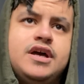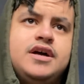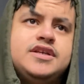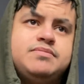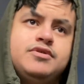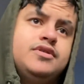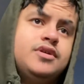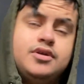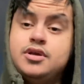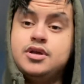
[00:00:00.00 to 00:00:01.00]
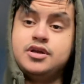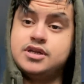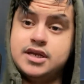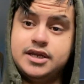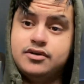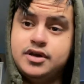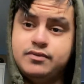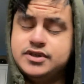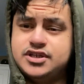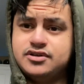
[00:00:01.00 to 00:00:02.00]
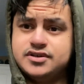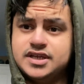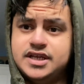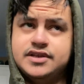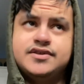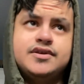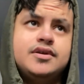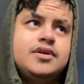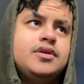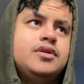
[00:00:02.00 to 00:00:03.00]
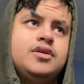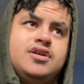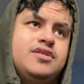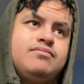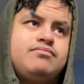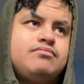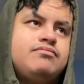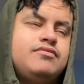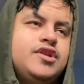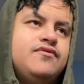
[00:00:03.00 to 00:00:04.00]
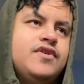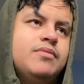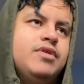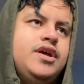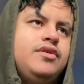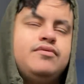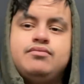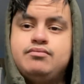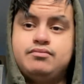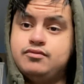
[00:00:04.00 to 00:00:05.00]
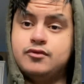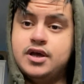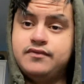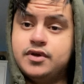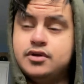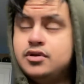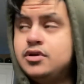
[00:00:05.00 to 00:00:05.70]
us, but clearly not. He wanted to go to Leeds. Fair play. Whatever.